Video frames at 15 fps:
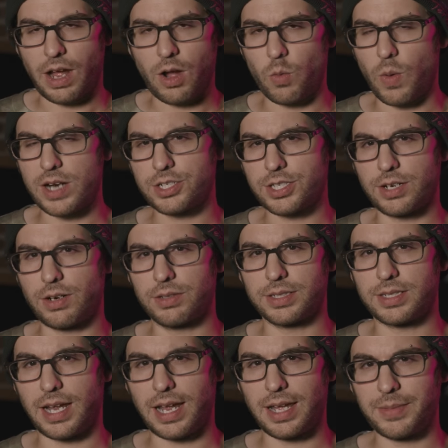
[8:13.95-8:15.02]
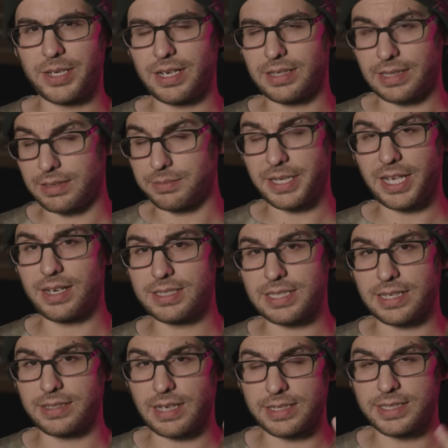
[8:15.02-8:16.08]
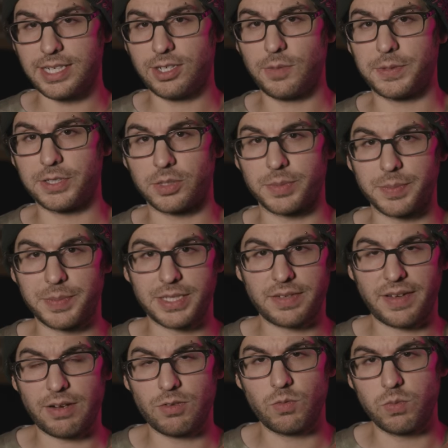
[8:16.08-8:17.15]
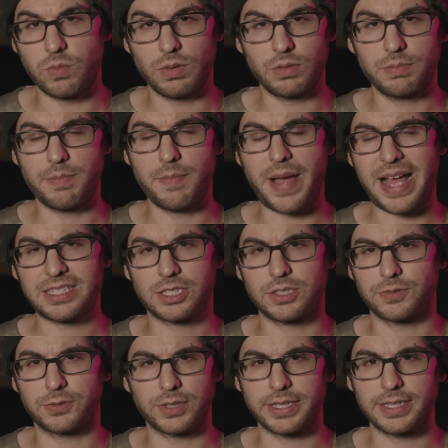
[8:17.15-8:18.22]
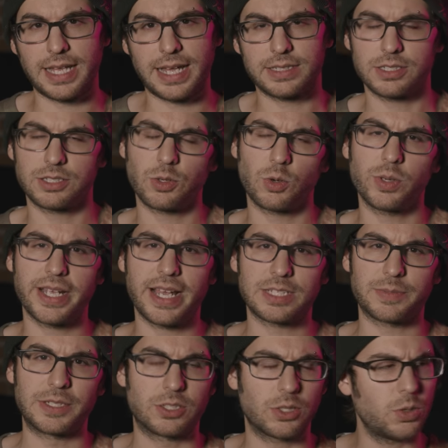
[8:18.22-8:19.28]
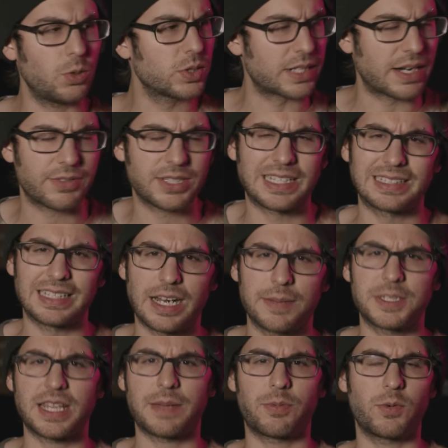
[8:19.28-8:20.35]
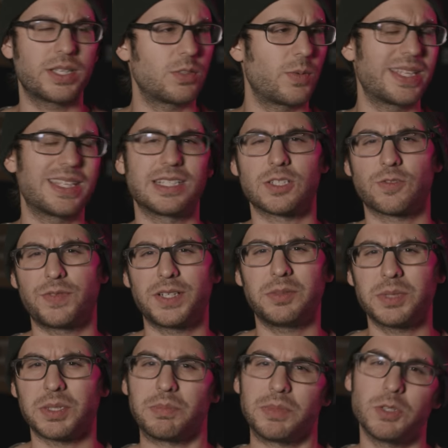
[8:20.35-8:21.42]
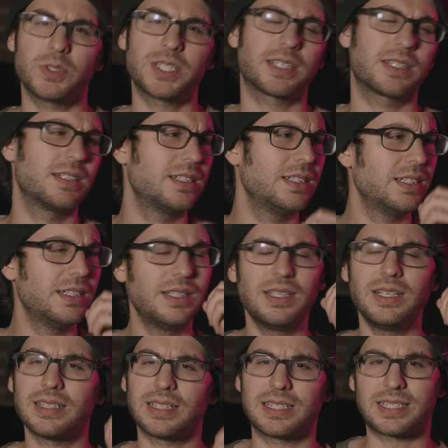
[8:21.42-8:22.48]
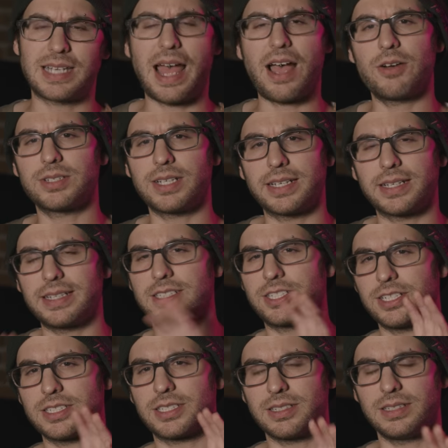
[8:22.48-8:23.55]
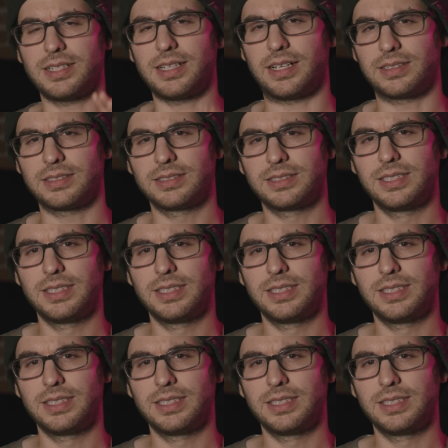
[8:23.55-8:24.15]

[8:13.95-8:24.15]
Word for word: I'll watch that all the time, and I, will be honest, I, I tear up a little bit because of how masterfully that story has been told and everything that led up to that point, the way that it's filmed, the music, the sound, like, it's just, ugh.